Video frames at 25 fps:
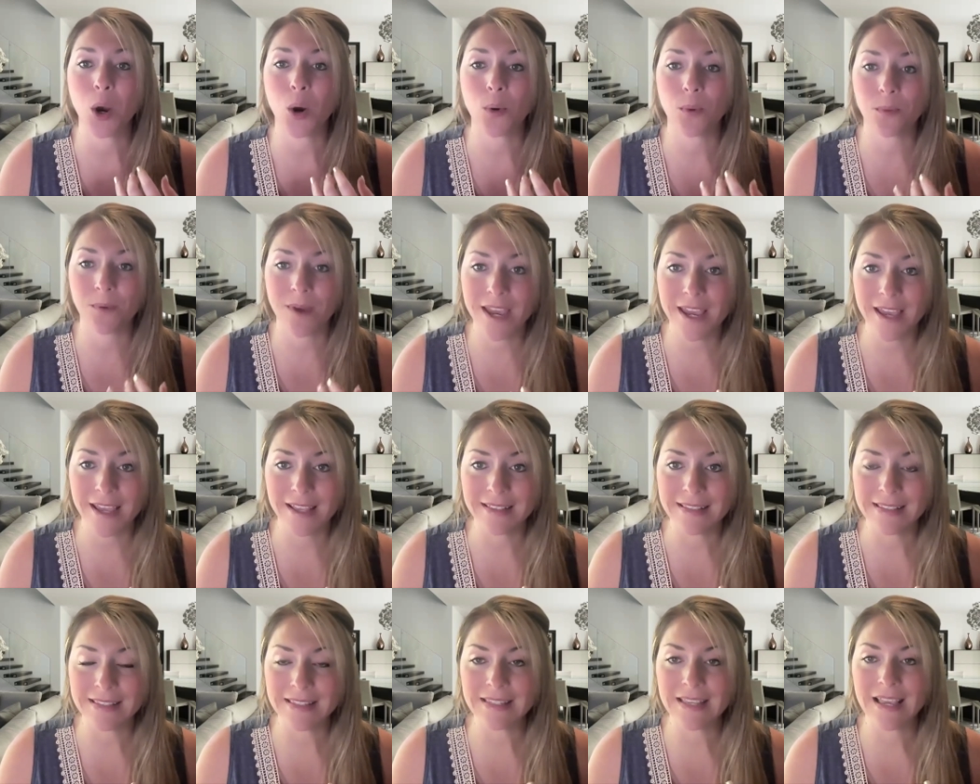
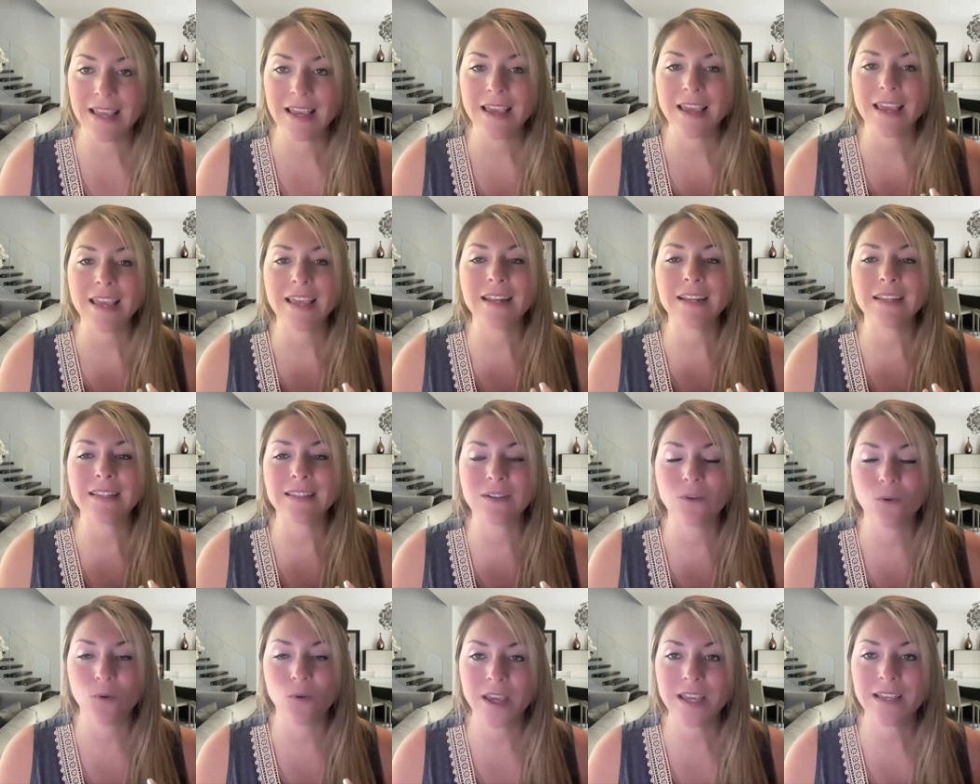grants. It
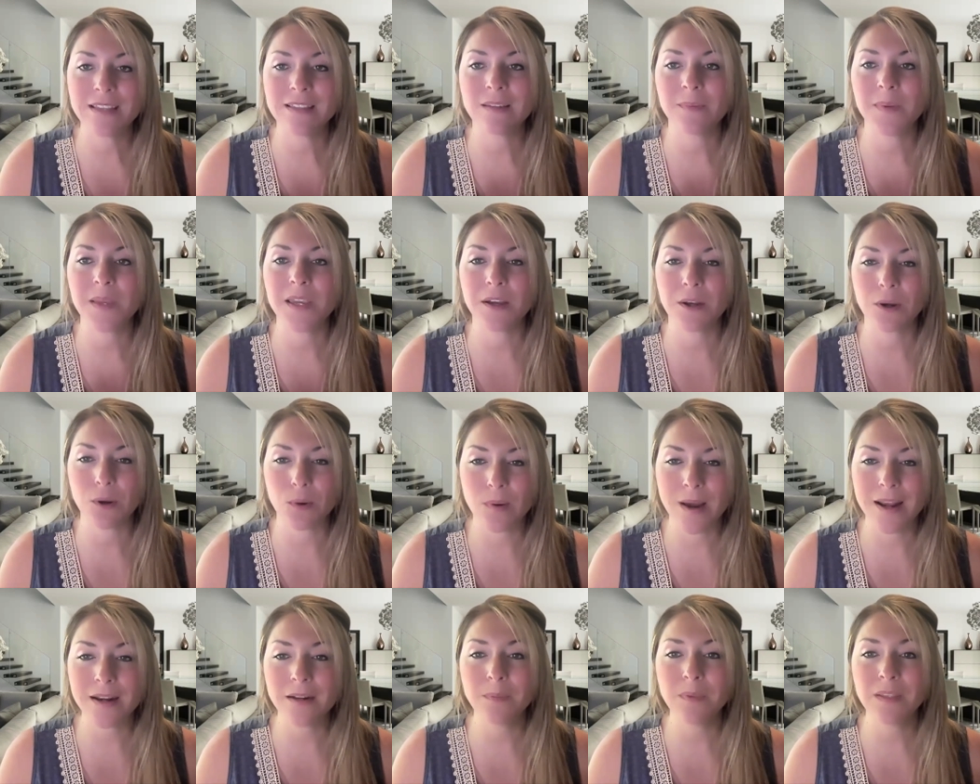is going to be
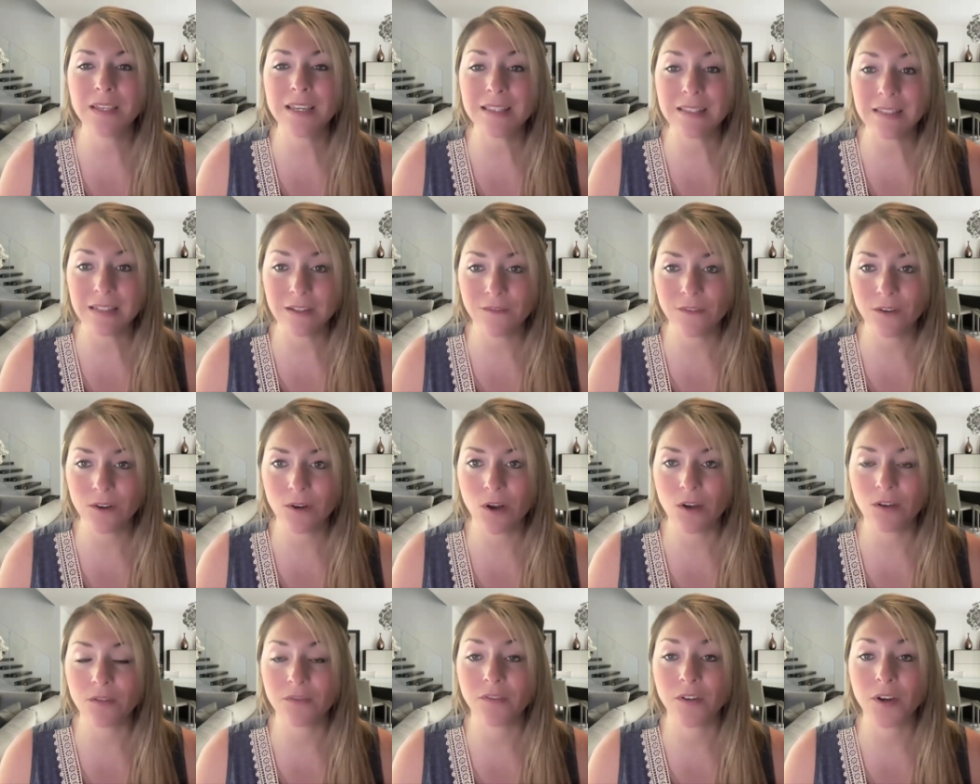incredibly
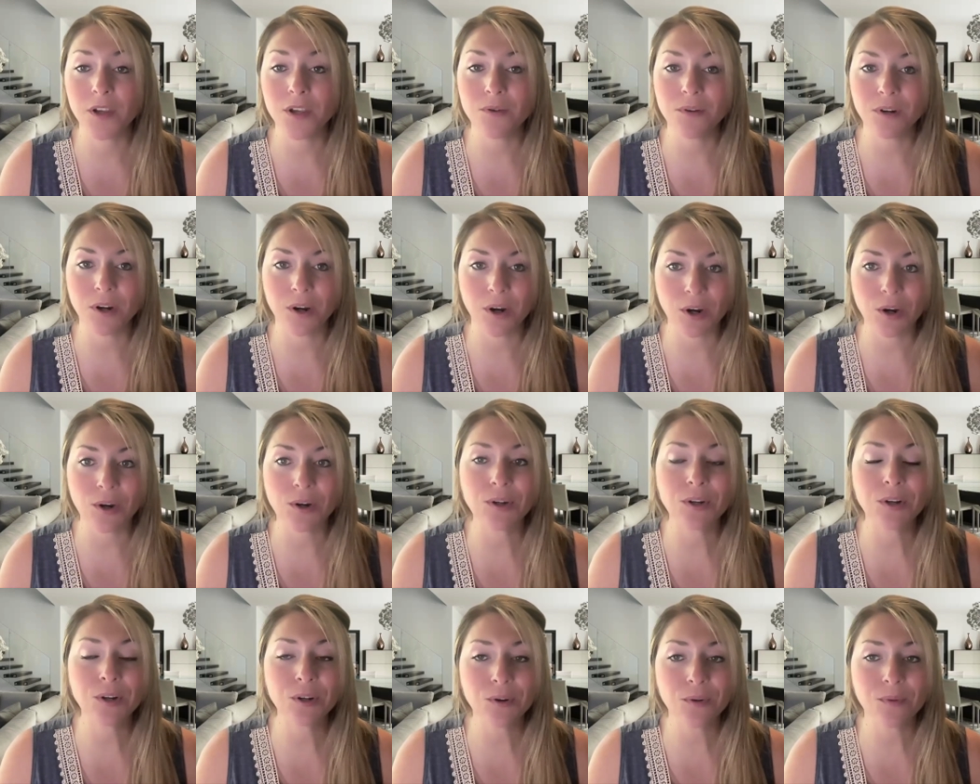difficult for you to
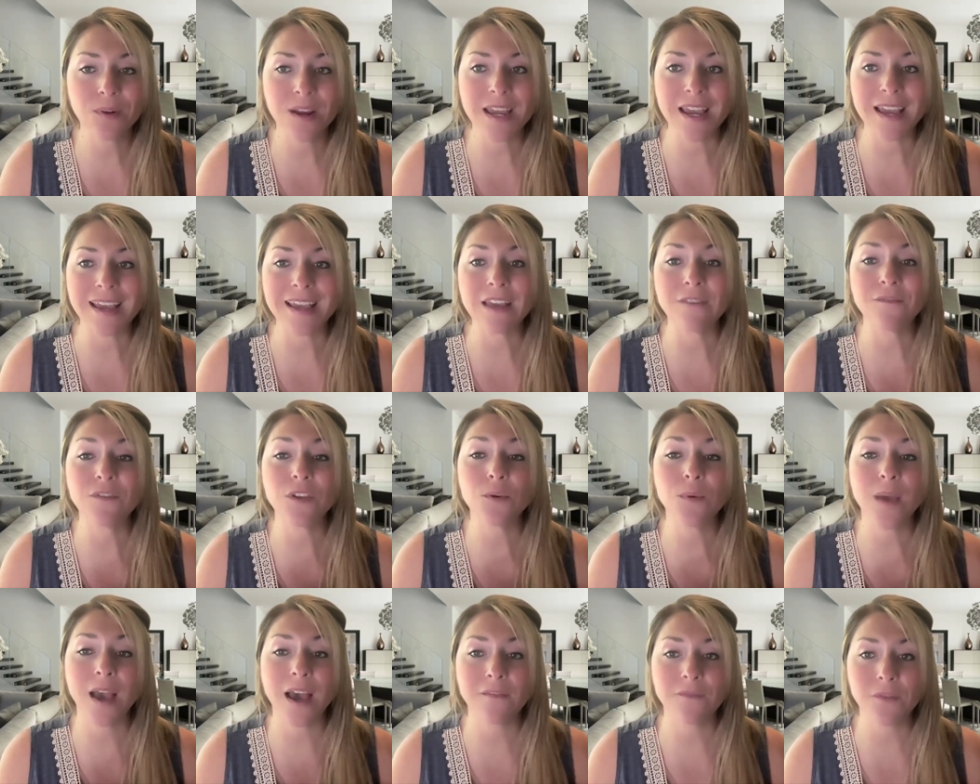earn a grant if
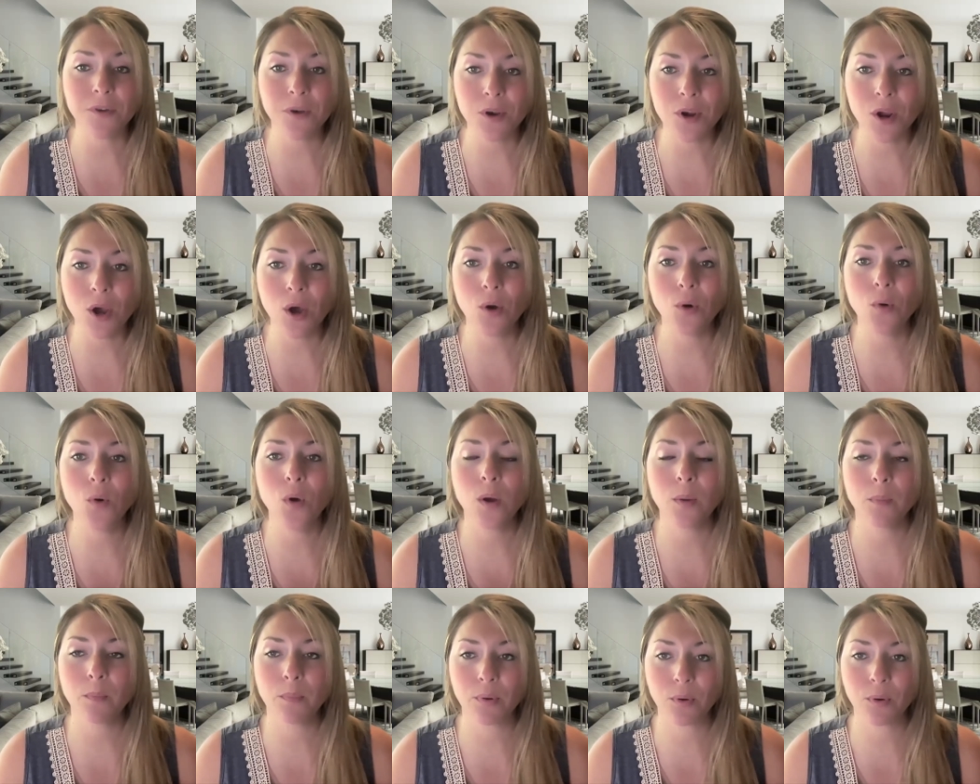you have
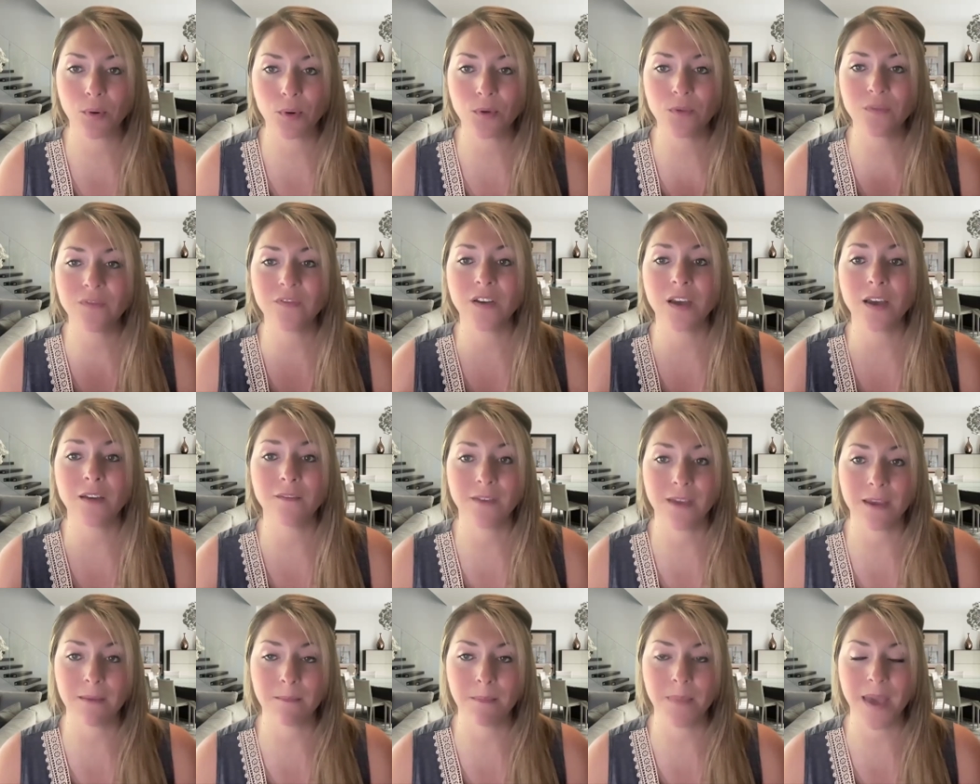no proof
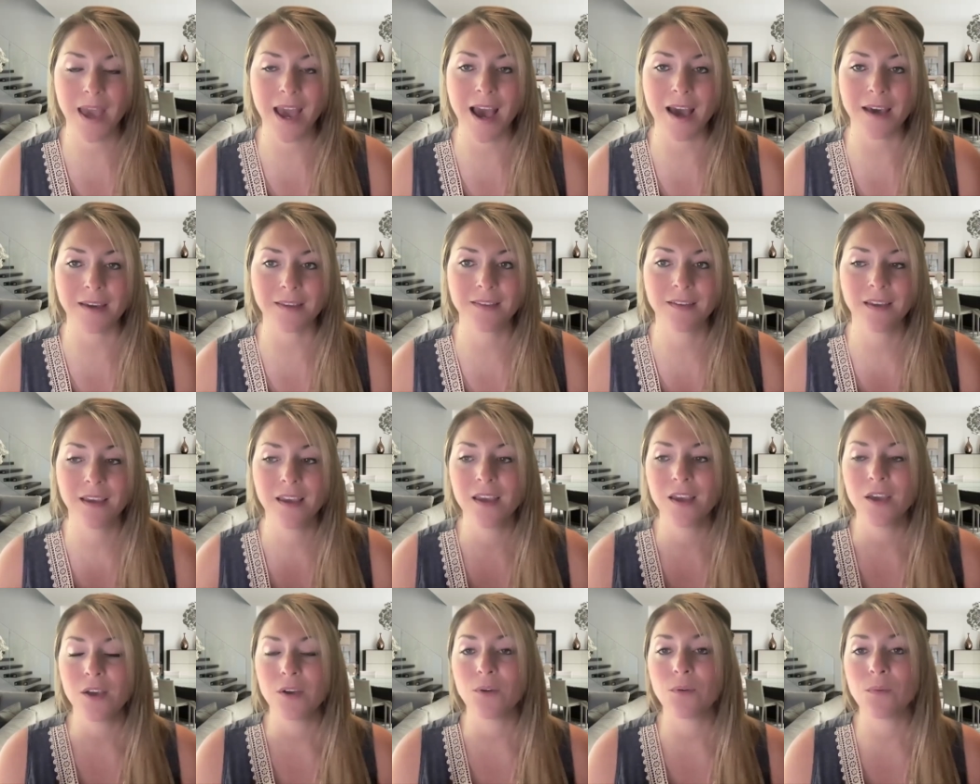of impact.
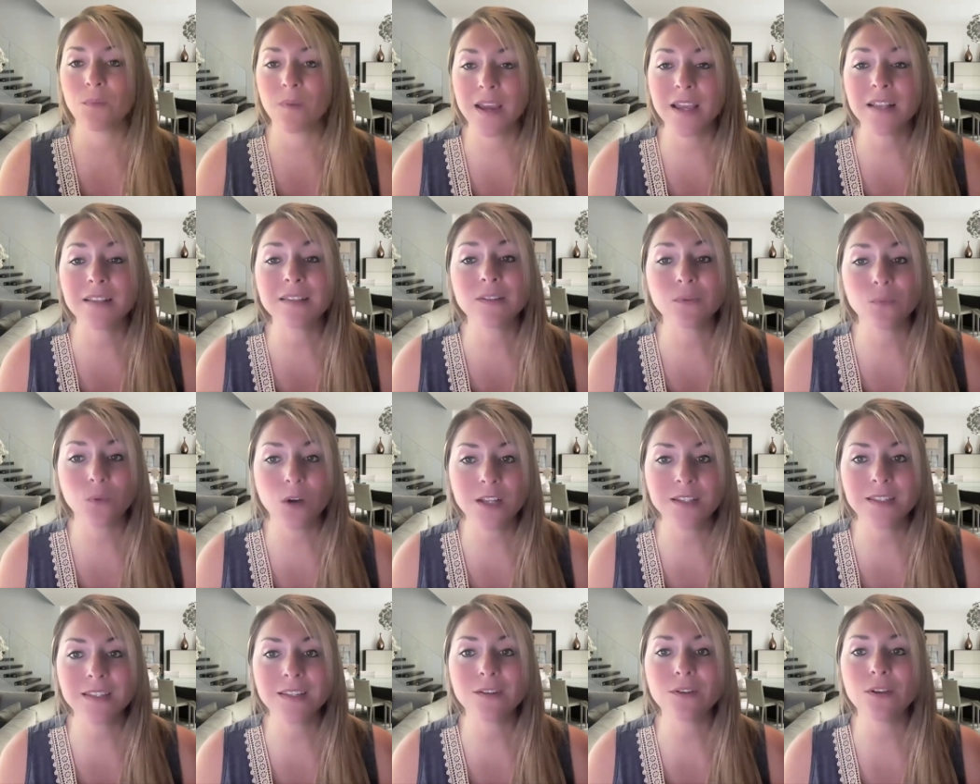Grants
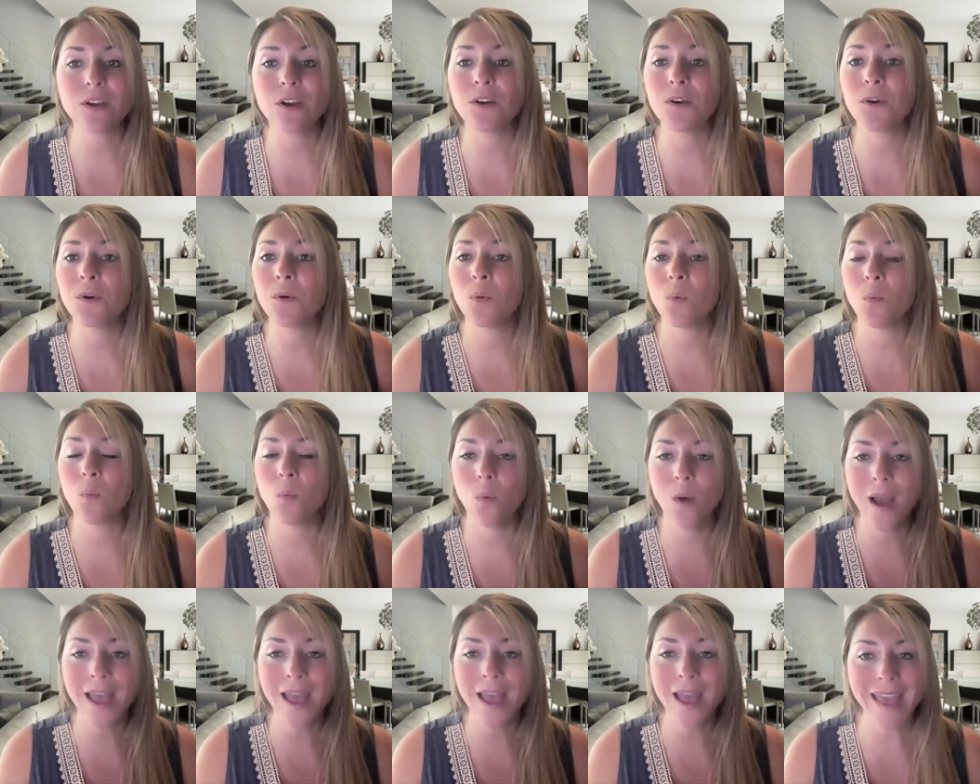want to know
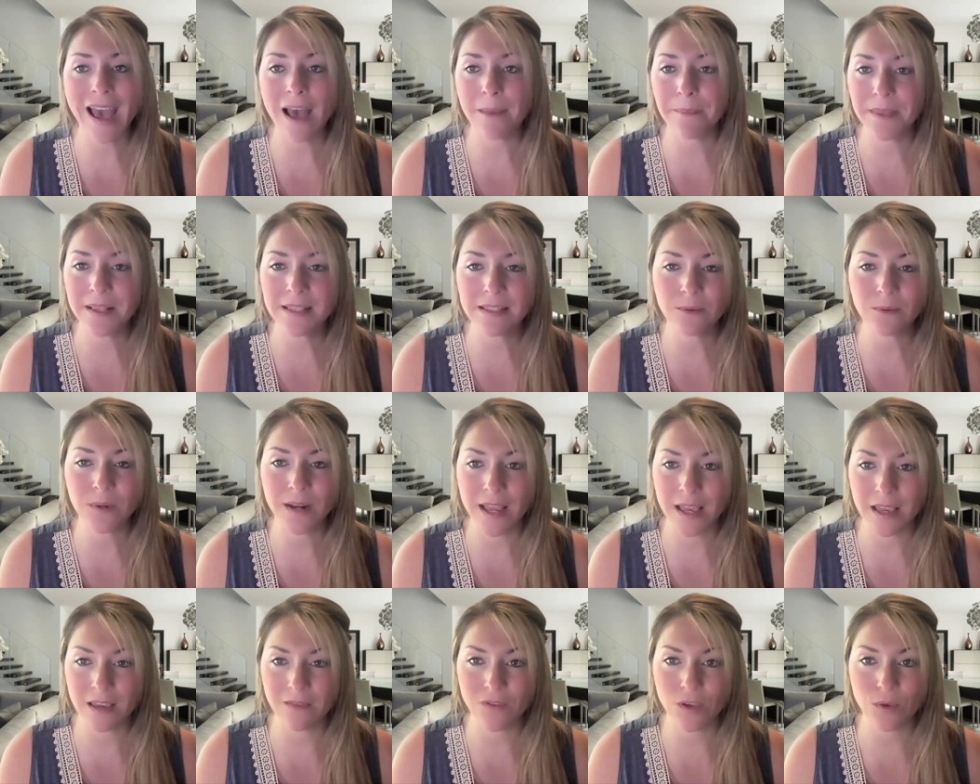what happens when
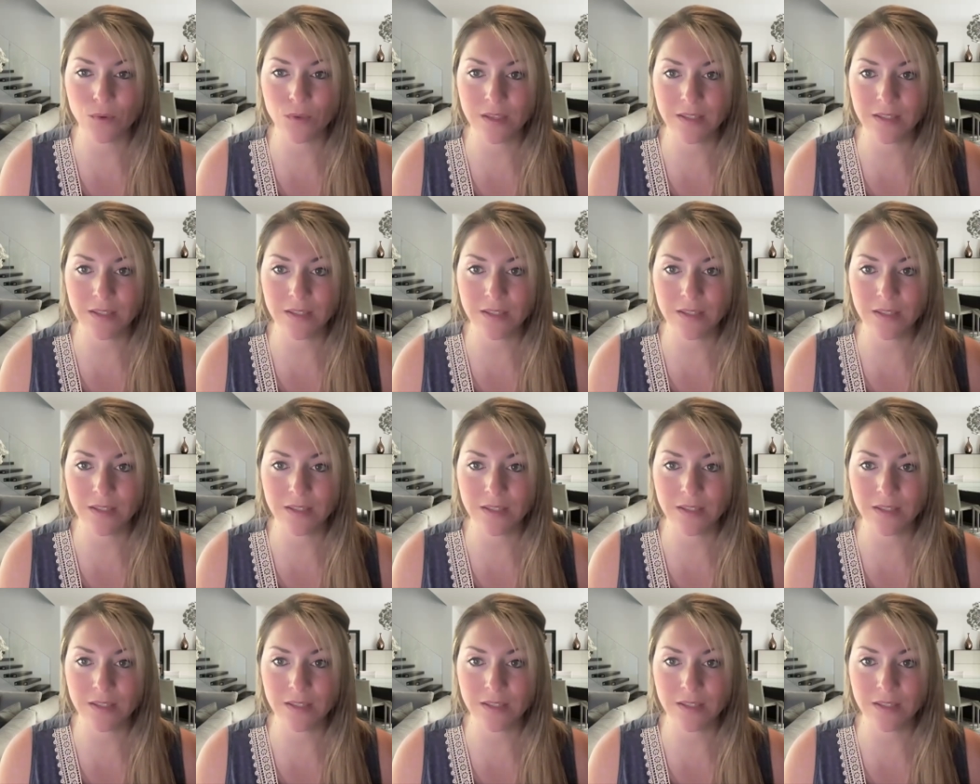I give you